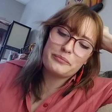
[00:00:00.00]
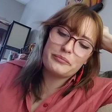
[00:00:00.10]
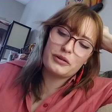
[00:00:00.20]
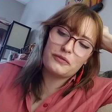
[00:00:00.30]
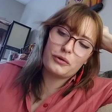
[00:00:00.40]

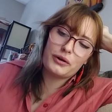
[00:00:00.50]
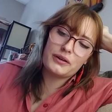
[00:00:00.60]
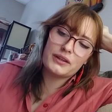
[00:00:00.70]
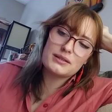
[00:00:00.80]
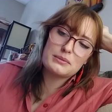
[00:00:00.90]

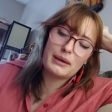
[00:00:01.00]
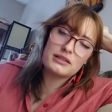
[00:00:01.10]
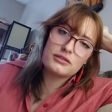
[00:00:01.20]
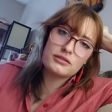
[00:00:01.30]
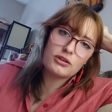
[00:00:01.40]
before the
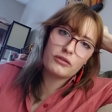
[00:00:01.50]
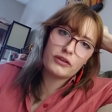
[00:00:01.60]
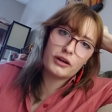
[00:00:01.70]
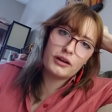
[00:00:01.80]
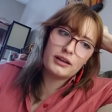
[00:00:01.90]
semester's
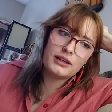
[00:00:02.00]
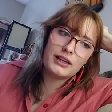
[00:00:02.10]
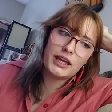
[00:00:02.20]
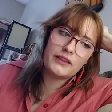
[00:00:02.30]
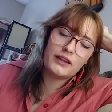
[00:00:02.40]
over
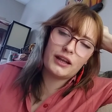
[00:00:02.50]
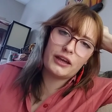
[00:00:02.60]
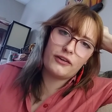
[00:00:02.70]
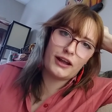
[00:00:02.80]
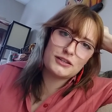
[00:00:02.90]
and then I
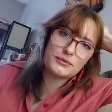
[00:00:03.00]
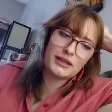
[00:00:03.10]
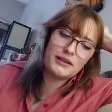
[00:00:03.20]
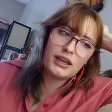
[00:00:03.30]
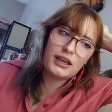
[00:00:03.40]

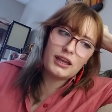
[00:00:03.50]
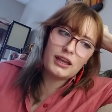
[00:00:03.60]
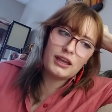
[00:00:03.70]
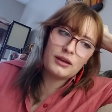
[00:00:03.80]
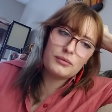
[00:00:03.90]
graduate.
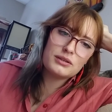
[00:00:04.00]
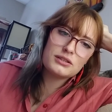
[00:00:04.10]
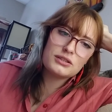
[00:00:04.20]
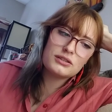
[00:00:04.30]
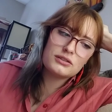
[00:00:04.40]
It
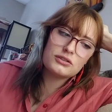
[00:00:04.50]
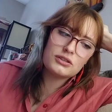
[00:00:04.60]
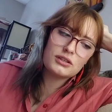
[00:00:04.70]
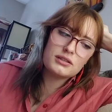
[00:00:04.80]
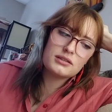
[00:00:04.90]
was
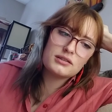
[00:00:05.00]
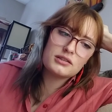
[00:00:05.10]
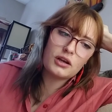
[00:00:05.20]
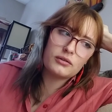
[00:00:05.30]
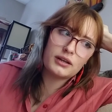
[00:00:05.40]
just
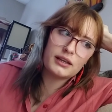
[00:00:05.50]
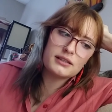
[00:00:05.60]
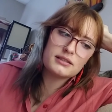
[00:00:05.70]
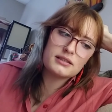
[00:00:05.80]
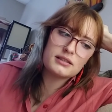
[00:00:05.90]
so
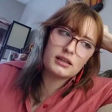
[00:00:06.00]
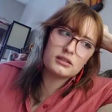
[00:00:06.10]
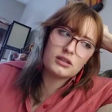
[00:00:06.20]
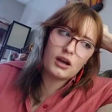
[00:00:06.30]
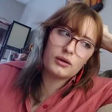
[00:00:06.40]
nice to sit
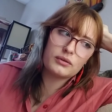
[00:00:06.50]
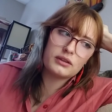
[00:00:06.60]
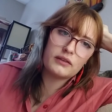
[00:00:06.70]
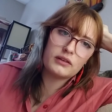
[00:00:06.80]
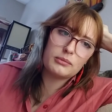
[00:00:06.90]
and talk with
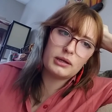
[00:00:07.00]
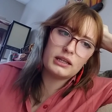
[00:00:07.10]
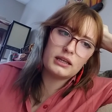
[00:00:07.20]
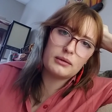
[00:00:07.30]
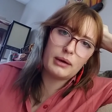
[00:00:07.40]

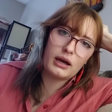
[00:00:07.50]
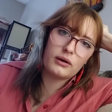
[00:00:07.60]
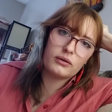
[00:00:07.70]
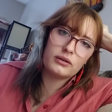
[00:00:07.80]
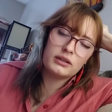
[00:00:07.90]
everybody
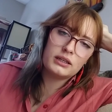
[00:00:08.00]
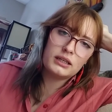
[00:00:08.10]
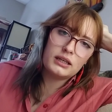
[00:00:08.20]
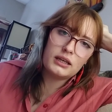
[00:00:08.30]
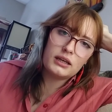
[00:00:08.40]
about
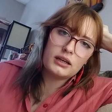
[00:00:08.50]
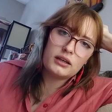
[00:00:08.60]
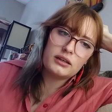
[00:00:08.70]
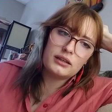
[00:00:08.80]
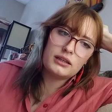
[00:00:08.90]

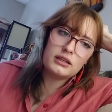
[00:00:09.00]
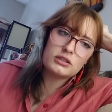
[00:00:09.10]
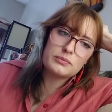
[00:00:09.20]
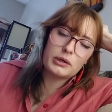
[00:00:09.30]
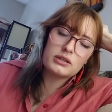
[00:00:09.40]

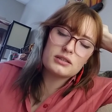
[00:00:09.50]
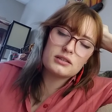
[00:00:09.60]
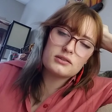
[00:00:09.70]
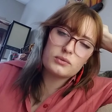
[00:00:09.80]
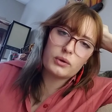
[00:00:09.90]
each
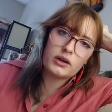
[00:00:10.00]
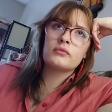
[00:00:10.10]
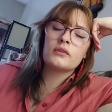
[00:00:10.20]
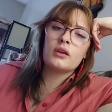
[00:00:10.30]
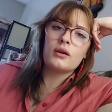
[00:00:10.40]
person's work.
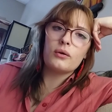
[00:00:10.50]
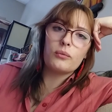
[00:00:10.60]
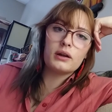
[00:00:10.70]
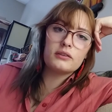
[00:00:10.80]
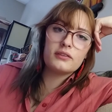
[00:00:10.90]

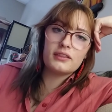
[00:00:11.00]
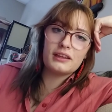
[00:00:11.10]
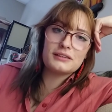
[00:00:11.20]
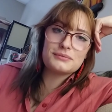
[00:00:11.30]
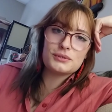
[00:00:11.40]
One of the
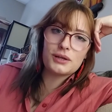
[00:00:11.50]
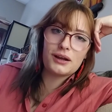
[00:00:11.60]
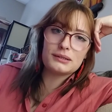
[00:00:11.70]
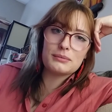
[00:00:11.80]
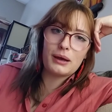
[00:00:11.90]
things we
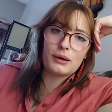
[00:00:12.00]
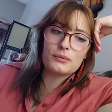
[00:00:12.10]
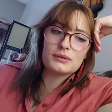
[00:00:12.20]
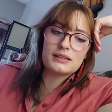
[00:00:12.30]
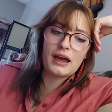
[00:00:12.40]
talked about
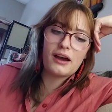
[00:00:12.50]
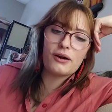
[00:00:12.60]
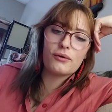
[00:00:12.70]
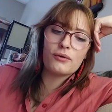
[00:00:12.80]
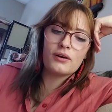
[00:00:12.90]
was
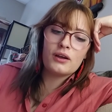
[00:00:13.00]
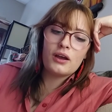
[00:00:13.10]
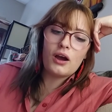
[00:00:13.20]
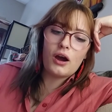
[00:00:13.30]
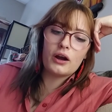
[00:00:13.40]
how
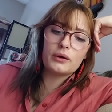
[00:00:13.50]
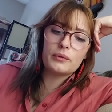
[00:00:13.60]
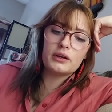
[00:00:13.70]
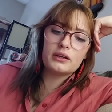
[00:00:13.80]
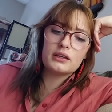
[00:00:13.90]

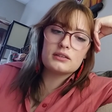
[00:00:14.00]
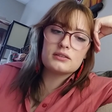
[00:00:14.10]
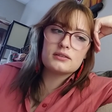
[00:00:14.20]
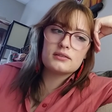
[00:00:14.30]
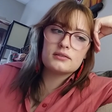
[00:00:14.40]
artwork is